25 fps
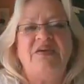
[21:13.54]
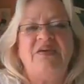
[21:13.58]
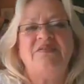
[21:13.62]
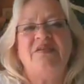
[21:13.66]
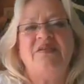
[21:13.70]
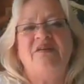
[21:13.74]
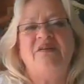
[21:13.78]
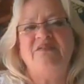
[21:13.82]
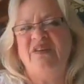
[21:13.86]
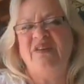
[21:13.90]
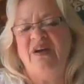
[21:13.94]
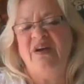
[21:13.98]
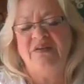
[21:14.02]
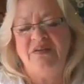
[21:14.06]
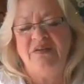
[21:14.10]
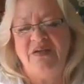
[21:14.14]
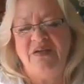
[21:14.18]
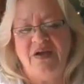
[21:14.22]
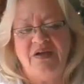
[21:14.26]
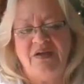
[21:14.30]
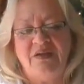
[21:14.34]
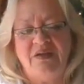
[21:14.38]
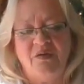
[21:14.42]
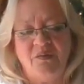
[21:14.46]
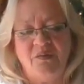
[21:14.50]
thing, though. No,
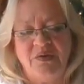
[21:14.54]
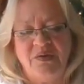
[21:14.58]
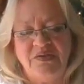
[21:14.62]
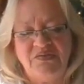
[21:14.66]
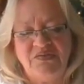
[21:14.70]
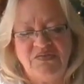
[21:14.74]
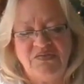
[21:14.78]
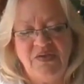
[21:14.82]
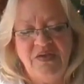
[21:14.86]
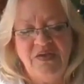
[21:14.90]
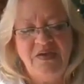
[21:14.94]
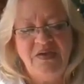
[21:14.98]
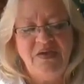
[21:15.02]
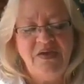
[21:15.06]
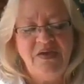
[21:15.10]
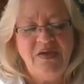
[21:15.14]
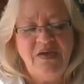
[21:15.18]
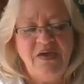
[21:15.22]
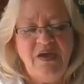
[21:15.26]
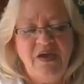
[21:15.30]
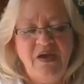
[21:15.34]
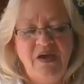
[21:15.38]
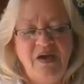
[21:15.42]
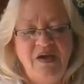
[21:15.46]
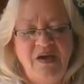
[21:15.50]
not always.
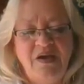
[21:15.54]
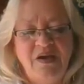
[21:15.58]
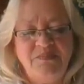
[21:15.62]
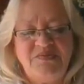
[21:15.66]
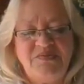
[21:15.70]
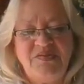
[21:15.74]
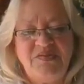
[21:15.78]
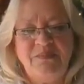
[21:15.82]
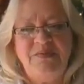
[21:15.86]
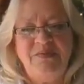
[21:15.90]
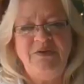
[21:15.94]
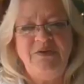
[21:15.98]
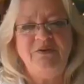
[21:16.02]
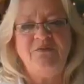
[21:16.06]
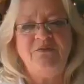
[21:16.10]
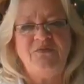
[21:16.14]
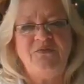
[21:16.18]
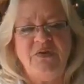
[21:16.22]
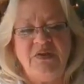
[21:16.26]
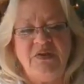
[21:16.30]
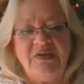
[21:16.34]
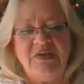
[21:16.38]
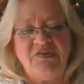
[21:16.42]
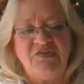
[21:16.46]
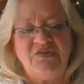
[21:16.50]
Um, some of you are
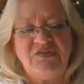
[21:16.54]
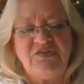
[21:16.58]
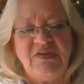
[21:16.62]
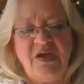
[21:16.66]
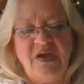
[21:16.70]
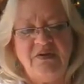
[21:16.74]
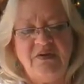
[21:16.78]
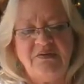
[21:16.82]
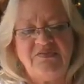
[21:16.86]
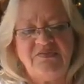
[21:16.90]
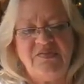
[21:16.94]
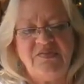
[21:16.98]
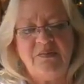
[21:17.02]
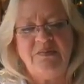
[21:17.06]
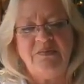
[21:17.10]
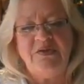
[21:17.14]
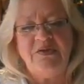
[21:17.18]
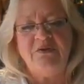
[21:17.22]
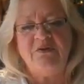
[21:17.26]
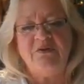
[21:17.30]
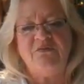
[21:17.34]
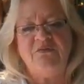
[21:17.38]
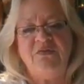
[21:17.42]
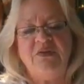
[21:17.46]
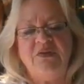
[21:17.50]
feeling stuck. Some of
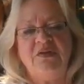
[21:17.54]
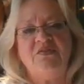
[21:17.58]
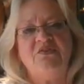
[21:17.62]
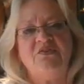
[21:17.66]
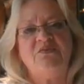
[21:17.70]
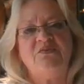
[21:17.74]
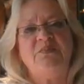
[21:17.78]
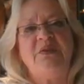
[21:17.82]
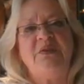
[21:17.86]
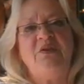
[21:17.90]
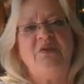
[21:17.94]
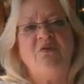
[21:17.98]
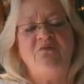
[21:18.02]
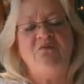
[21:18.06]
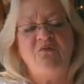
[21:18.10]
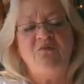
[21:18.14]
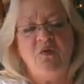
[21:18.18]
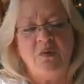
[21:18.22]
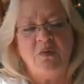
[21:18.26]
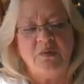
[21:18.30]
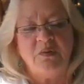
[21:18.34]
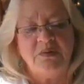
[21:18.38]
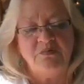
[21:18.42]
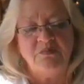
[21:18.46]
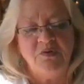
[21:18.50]
you are feeling there's been no
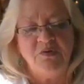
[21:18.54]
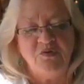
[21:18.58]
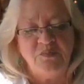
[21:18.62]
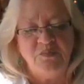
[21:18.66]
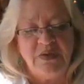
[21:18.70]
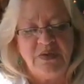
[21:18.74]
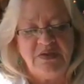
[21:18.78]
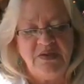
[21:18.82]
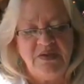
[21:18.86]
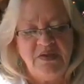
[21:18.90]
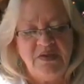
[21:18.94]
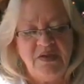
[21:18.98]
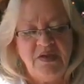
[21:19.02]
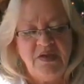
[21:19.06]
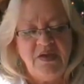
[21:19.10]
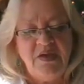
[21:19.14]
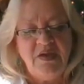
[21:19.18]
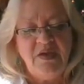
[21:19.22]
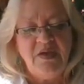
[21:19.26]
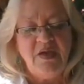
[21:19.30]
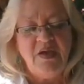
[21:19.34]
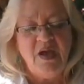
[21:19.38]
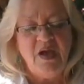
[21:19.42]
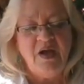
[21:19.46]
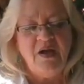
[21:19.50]
forward movement
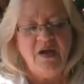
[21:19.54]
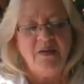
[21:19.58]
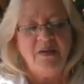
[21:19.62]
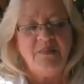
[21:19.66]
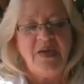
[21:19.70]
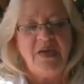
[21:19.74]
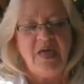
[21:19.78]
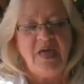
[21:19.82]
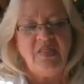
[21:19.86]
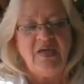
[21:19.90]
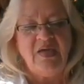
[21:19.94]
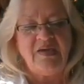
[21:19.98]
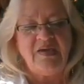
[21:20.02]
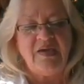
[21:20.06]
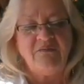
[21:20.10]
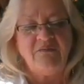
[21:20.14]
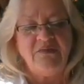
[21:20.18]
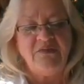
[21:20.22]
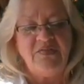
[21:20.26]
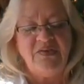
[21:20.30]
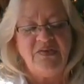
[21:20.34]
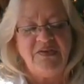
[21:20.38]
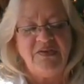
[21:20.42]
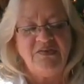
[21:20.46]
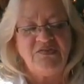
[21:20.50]
um, like
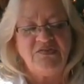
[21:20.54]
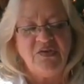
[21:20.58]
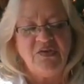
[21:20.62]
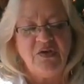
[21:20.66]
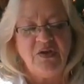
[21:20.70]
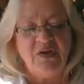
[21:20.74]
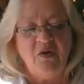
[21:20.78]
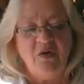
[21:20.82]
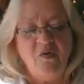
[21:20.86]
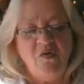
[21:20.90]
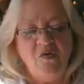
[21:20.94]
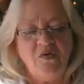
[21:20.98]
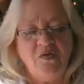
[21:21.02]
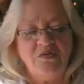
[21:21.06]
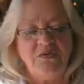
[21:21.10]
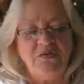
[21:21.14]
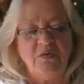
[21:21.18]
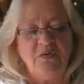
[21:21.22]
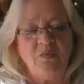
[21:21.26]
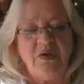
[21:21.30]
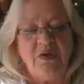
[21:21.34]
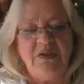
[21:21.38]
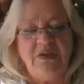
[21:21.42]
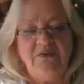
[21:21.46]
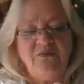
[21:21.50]
everything is on hold and
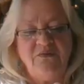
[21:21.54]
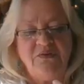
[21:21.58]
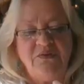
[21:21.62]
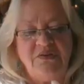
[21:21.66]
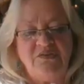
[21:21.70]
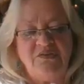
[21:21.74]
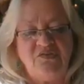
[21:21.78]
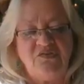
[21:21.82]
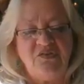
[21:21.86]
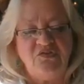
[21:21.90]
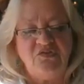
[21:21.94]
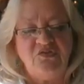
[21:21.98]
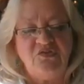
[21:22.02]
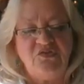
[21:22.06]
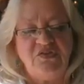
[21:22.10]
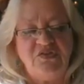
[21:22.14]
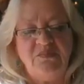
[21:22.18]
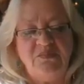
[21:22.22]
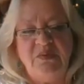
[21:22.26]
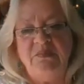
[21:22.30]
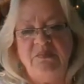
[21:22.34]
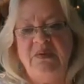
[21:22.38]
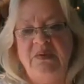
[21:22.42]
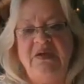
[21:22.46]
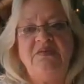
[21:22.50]
you're waiting for decisions
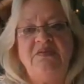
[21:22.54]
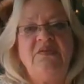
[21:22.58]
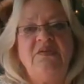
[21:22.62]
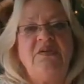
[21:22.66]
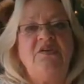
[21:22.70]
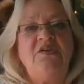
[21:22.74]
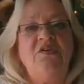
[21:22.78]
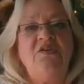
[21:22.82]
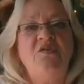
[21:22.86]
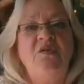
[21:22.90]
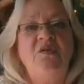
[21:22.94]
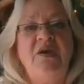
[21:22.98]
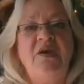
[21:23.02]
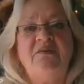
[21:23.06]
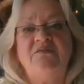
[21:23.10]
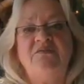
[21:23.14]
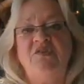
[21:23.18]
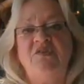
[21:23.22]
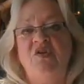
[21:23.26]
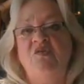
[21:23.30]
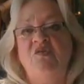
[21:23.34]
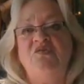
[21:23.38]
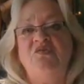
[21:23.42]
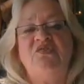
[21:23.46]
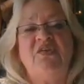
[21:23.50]
to be made that you have
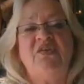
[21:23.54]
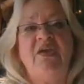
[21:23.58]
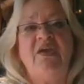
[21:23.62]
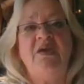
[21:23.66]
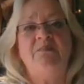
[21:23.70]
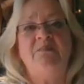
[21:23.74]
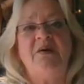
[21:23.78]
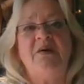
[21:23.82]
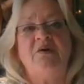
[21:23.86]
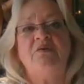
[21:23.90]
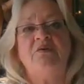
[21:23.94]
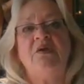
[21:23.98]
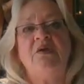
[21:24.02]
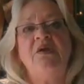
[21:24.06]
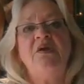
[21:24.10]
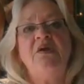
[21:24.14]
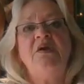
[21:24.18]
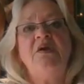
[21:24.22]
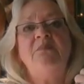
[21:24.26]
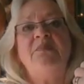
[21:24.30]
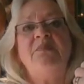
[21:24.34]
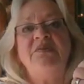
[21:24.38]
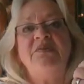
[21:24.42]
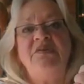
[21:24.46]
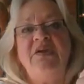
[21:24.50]
no say about,
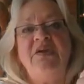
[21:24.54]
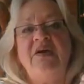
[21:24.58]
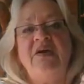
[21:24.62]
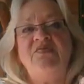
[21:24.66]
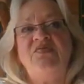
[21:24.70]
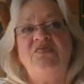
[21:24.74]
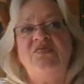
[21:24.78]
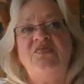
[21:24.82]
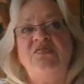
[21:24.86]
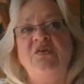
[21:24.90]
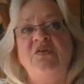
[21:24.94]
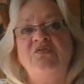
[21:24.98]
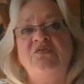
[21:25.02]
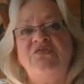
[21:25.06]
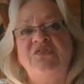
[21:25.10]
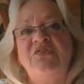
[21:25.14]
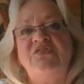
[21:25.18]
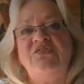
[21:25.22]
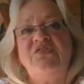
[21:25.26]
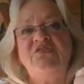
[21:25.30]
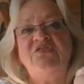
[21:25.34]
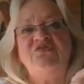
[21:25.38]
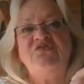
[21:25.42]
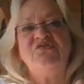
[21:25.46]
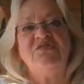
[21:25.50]
but yet those
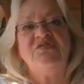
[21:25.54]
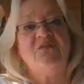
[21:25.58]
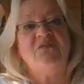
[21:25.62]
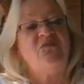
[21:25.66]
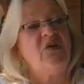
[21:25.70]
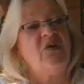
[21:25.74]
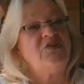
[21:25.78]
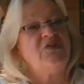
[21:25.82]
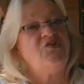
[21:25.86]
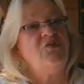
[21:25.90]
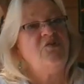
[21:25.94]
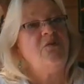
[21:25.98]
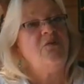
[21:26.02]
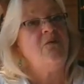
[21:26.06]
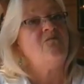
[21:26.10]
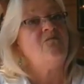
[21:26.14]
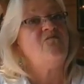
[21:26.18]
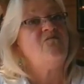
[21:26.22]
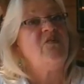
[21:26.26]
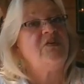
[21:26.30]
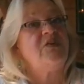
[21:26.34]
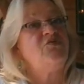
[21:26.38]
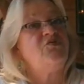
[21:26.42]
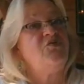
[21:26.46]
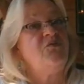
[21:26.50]
decisions affect you,
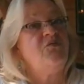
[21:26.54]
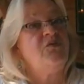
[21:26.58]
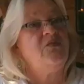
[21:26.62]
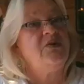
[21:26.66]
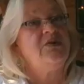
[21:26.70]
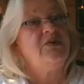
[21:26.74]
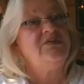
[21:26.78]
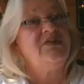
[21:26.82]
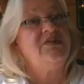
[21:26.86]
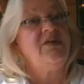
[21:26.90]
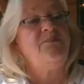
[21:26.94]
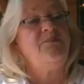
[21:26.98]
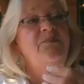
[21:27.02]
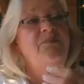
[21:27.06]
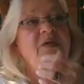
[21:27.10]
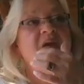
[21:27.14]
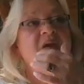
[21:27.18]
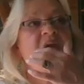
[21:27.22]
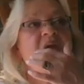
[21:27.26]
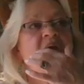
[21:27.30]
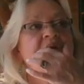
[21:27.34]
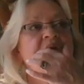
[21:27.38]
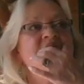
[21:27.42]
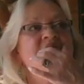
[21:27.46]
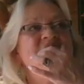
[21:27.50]
affect you very
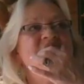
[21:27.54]
deeply.